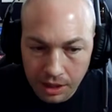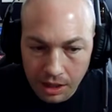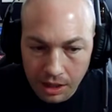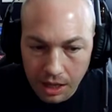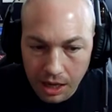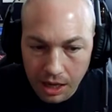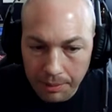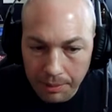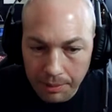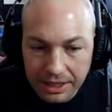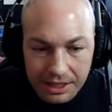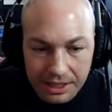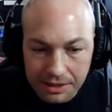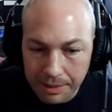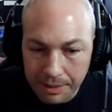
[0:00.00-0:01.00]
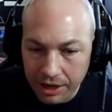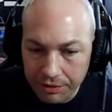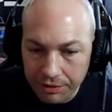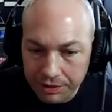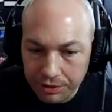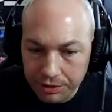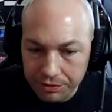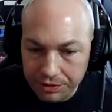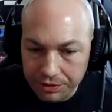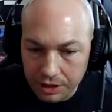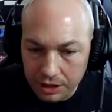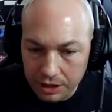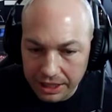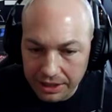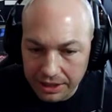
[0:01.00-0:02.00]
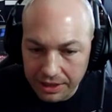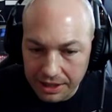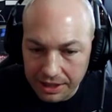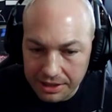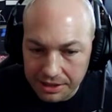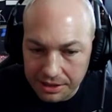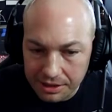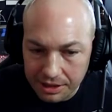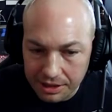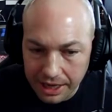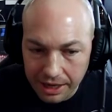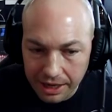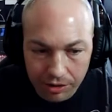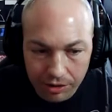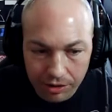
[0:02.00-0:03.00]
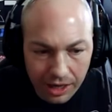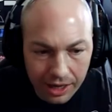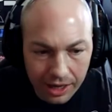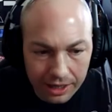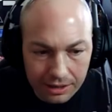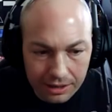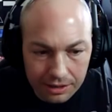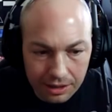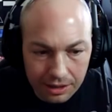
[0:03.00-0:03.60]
And it doesn't matter if you've deleted this yet or not,